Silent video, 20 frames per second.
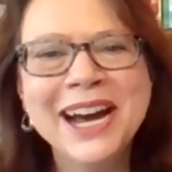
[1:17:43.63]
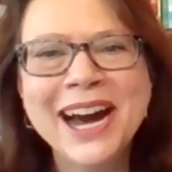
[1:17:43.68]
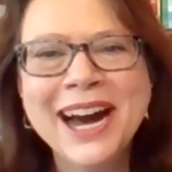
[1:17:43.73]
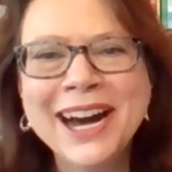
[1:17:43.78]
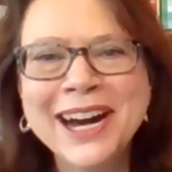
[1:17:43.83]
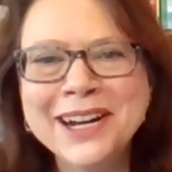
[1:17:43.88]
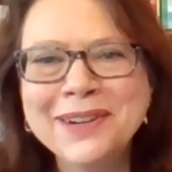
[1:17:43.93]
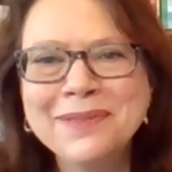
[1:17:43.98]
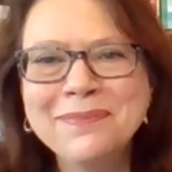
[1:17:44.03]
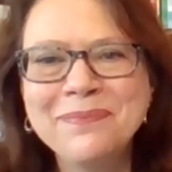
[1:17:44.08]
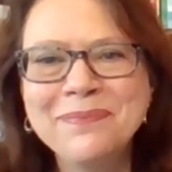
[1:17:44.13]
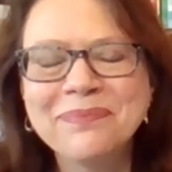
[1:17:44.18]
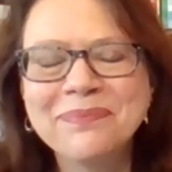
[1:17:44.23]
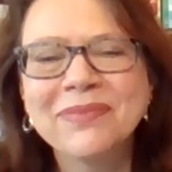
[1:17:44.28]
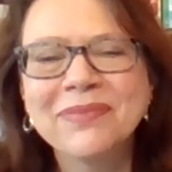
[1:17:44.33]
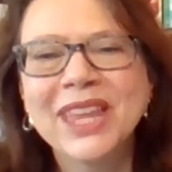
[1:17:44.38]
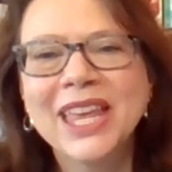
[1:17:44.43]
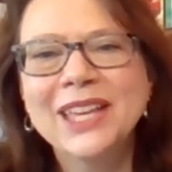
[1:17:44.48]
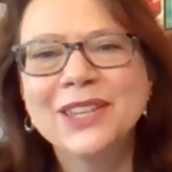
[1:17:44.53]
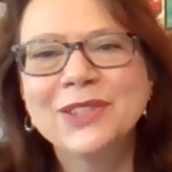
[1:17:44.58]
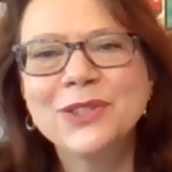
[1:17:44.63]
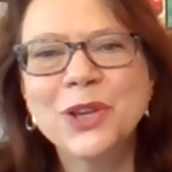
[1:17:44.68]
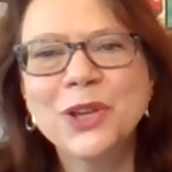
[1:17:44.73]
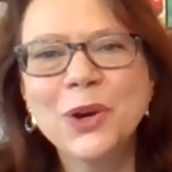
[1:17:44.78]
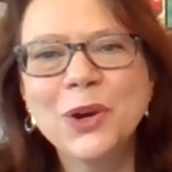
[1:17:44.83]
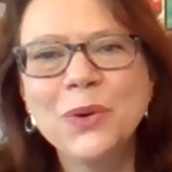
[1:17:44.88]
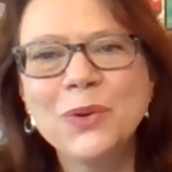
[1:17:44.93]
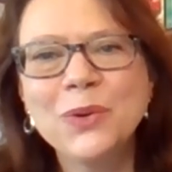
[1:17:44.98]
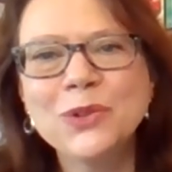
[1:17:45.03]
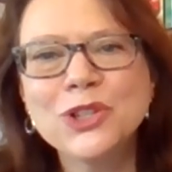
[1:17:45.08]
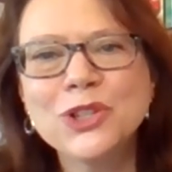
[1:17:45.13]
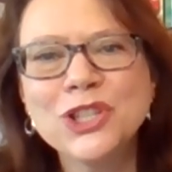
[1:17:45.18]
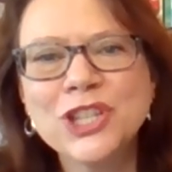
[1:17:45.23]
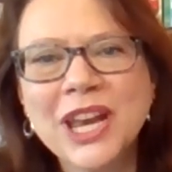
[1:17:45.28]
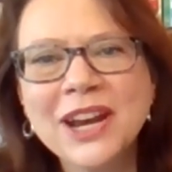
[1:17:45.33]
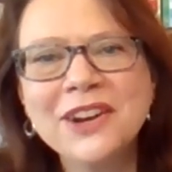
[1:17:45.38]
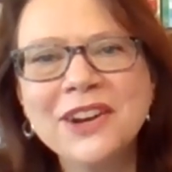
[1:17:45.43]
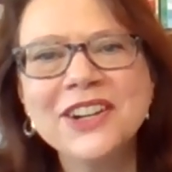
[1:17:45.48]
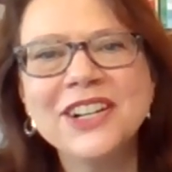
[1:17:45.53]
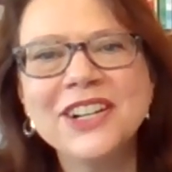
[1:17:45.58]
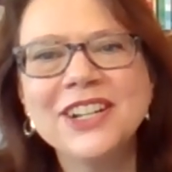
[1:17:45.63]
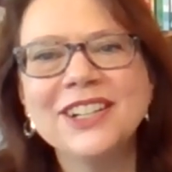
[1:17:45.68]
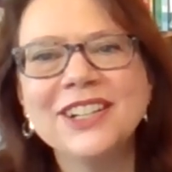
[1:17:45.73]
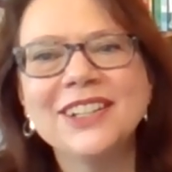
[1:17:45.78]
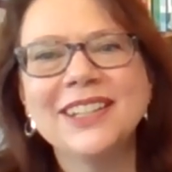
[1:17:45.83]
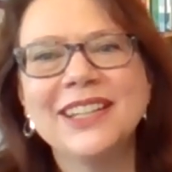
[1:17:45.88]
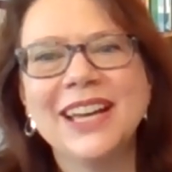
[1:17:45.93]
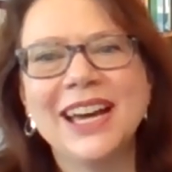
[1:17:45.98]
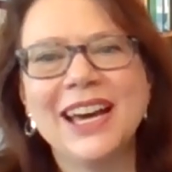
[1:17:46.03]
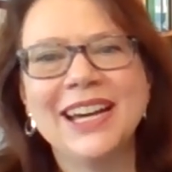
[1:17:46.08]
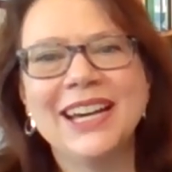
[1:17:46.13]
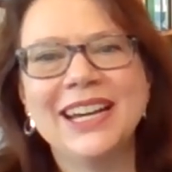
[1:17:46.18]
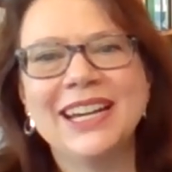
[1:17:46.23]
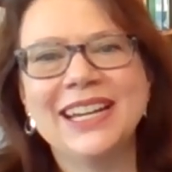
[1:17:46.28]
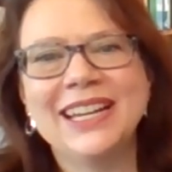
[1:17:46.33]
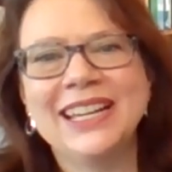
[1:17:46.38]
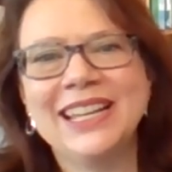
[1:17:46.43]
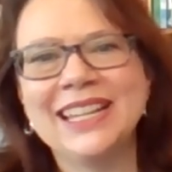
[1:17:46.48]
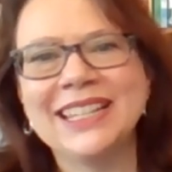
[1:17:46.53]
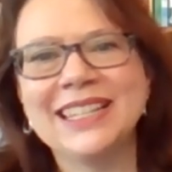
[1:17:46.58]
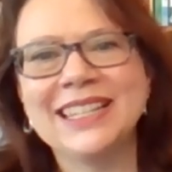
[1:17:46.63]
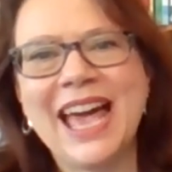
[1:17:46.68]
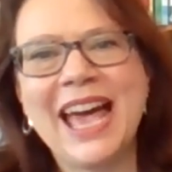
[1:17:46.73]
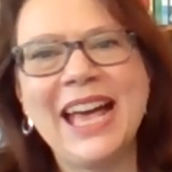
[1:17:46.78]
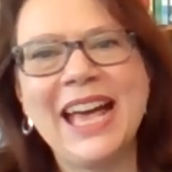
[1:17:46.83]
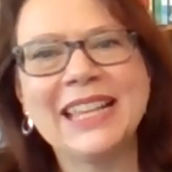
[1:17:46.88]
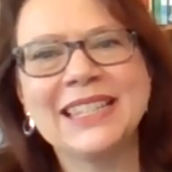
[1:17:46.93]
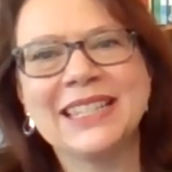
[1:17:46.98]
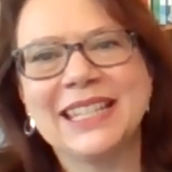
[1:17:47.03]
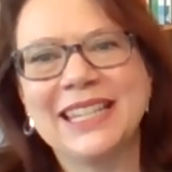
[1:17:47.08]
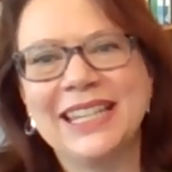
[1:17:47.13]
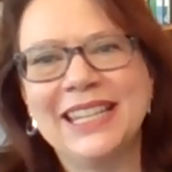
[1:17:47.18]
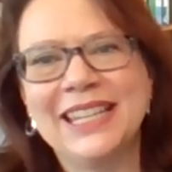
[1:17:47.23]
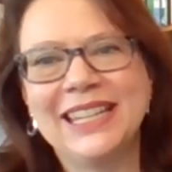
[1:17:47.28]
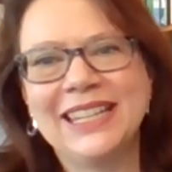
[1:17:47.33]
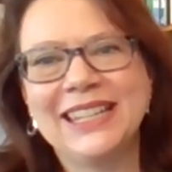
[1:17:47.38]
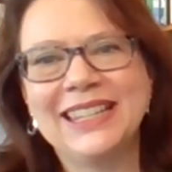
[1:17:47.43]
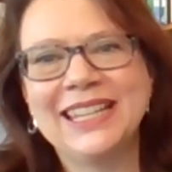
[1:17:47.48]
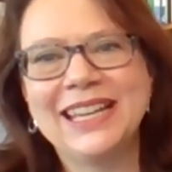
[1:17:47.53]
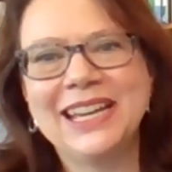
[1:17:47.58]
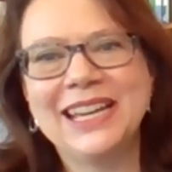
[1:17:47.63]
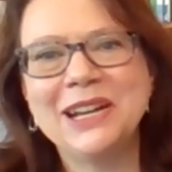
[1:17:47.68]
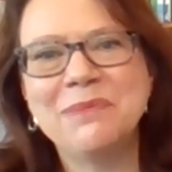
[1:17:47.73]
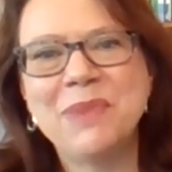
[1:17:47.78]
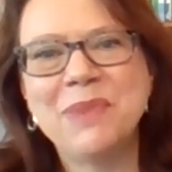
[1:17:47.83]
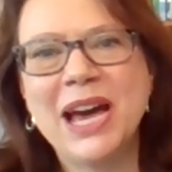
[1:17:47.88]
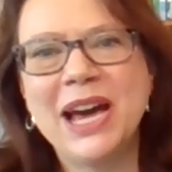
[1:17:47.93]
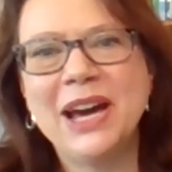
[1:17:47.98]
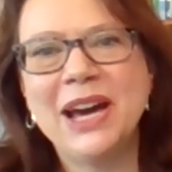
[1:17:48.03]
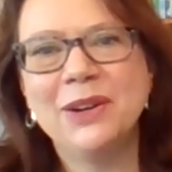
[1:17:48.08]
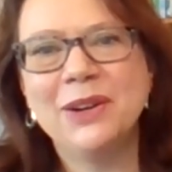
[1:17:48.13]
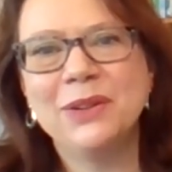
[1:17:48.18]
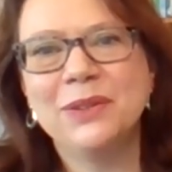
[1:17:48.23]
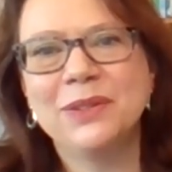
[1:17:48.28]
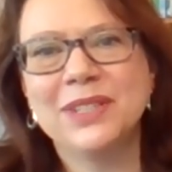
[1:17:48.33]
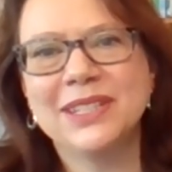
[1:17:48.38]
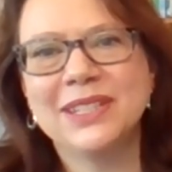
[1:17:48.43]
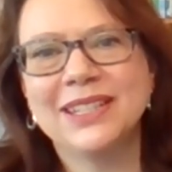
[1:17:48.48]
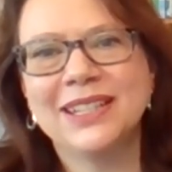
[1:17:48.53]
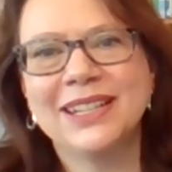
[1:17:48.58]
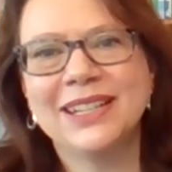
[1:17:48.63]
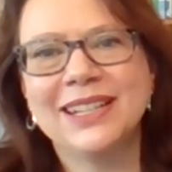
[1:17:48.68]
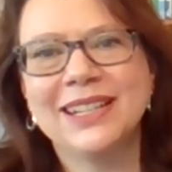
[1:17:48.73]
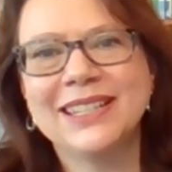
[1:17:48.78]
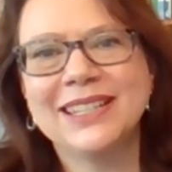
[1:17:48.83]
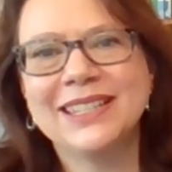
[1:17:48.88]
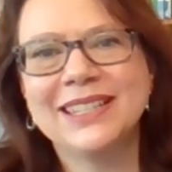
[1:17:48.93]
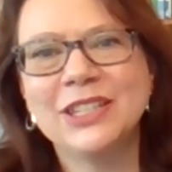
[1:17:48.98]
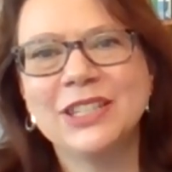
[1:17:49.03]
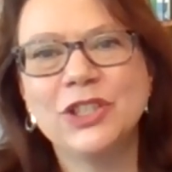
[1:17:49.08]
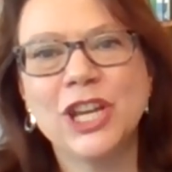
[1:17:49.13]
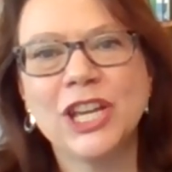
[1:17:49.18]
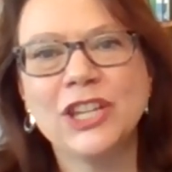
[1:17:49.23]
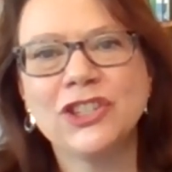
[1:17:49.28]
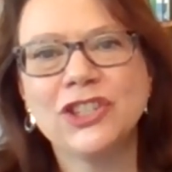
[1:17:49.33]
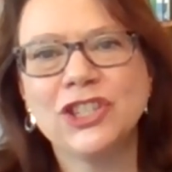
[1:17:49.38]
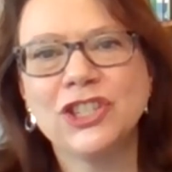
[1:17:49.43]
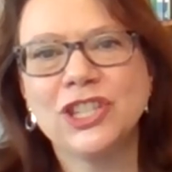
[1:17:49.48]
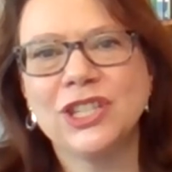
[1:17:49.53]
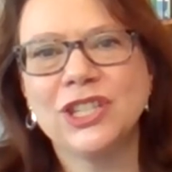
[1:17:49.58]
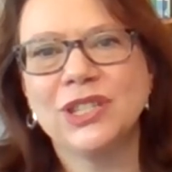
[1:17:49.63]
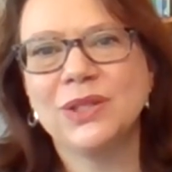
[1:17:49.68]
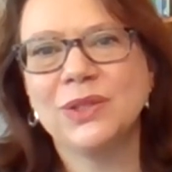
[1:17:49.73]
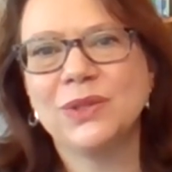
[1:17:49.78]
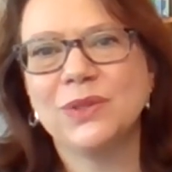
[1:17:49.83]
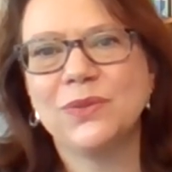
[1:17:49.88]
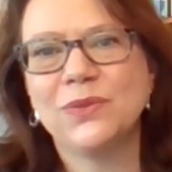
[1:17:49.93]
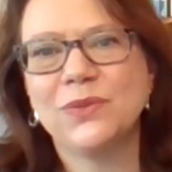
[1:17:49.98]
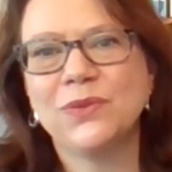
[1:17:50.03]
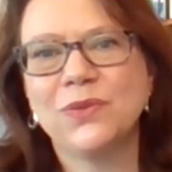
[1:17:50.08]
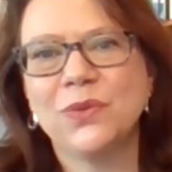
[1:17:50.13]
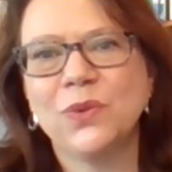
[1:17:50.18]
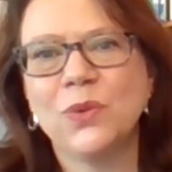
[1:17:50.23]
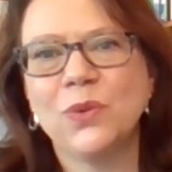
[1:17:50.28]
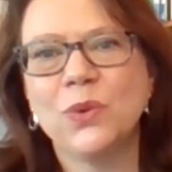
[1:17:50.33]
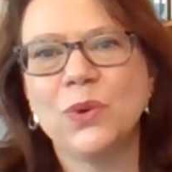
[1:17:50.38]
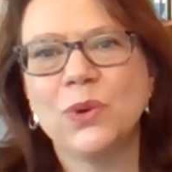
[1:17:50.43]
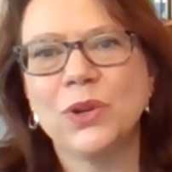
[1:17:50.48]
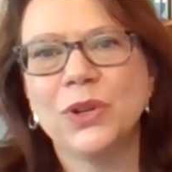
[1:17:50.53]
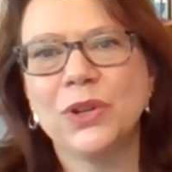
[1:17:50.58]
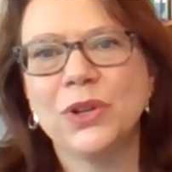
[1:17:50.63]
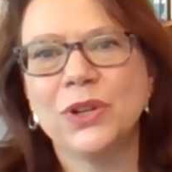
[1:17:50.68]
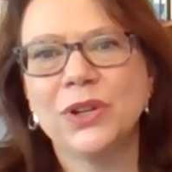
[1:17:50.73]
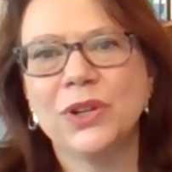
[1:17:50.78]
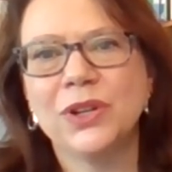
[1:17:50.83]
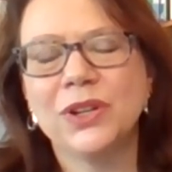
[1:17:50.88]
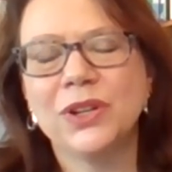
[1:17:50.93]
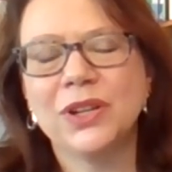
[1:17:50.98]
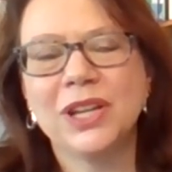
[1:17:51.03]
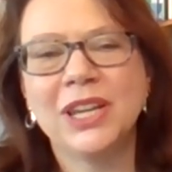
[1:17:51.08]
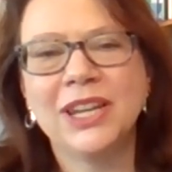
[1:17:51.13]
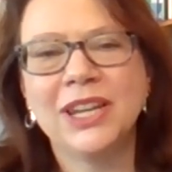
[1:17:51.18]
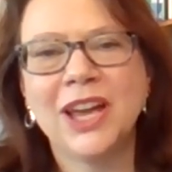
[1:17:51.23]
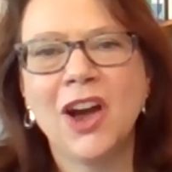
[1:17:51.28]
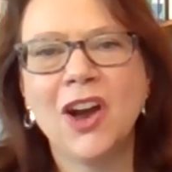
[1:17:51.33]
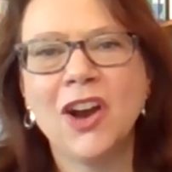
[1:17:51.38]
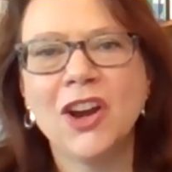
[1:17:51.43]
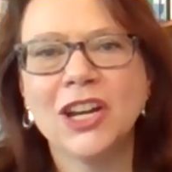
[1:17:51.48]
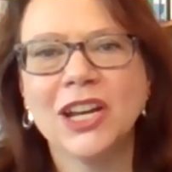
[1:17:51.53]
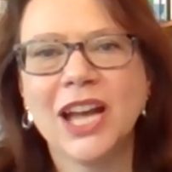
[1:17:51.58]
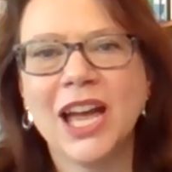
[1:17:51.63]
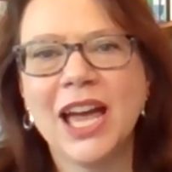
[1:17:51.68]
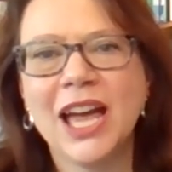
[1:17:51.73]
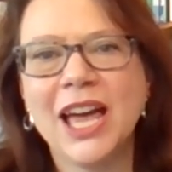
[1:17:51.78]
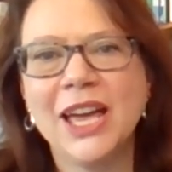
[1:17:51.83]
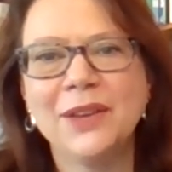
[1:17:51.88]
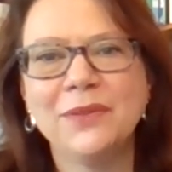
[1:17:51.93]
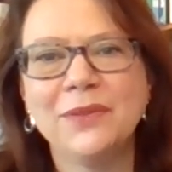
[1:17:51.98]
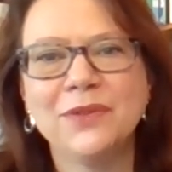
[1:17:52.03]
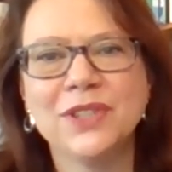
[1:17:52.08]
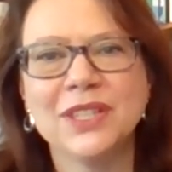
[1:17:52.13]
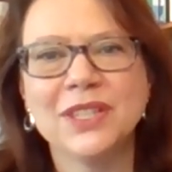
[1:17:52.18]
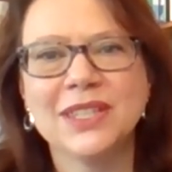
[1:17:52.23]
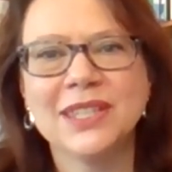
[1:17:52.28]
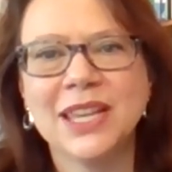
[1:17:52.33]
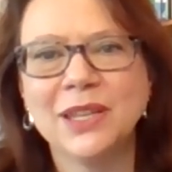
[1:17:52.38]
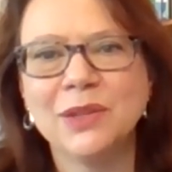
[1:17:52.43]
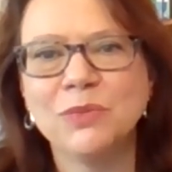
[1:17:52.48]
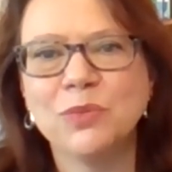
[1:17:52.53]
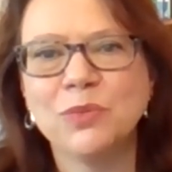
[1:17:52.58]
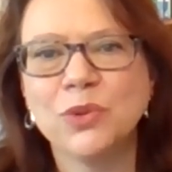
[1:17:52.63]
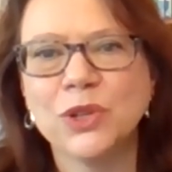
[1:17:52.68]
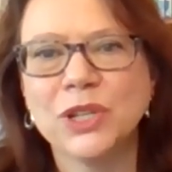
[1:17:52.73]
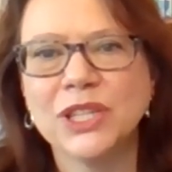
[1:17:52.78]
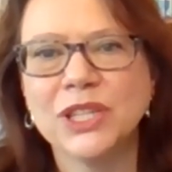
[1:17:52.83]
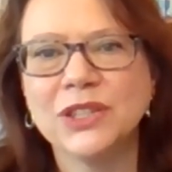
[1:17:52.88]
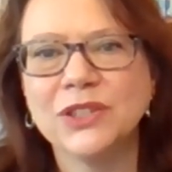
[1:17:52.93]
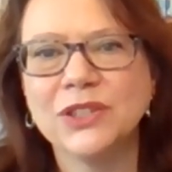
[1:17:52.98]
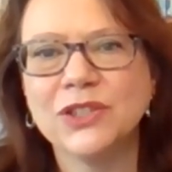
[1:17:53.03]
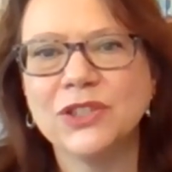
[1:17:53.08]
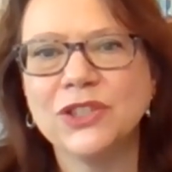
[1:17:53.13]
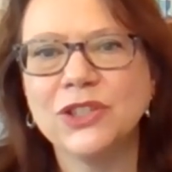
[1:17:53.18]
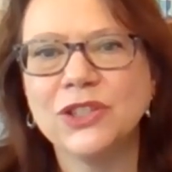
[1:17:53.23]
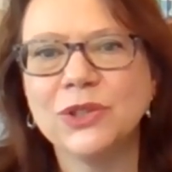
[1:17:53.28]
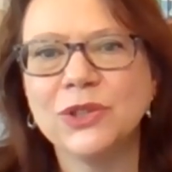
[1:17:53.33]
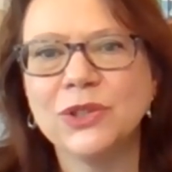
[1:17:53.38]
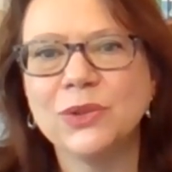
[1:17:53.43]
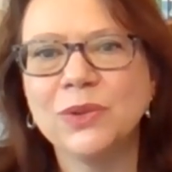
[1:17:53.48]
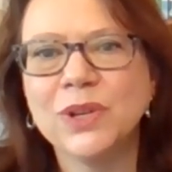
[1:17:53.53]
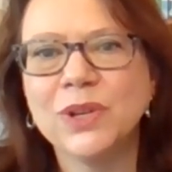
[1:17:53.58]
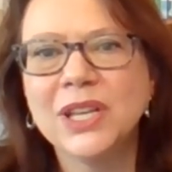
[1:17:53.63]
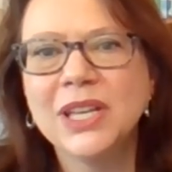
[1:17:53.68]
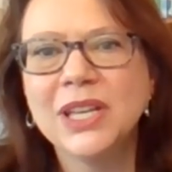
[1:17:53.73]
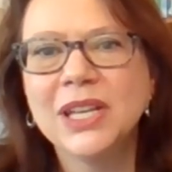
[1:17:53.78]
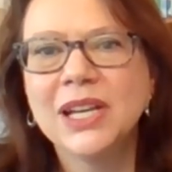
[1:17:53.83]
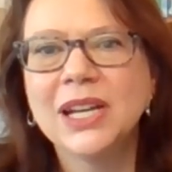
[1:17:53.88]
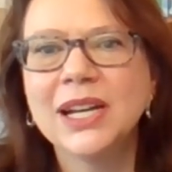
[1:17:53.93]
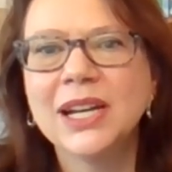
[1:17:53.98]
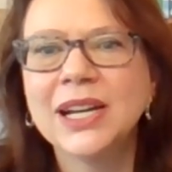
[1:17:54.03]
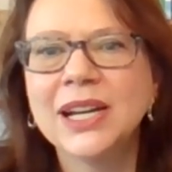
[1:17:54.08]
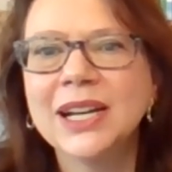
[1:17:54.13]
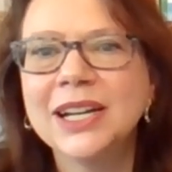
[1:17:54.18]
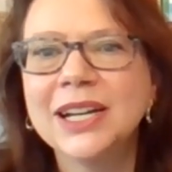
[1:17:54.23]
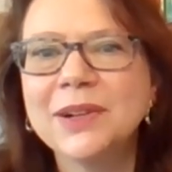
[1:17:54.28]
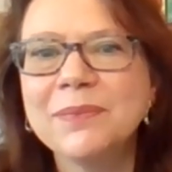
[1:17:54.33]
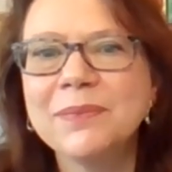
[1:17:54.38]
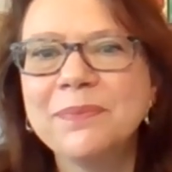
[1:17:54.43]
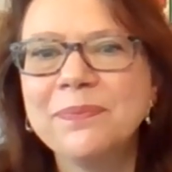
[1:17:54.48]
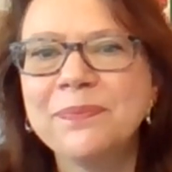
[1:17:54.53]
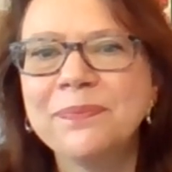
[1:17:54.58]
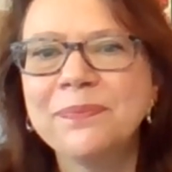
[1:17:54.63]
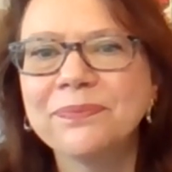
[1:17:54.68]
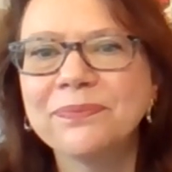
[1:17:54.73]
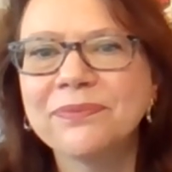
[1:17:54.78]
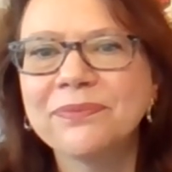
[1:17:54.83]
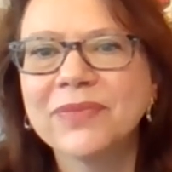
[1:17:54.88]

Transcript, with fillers: Um, so Cheryl uh, is asking about uh, suggestions for an archive to send prints to, um,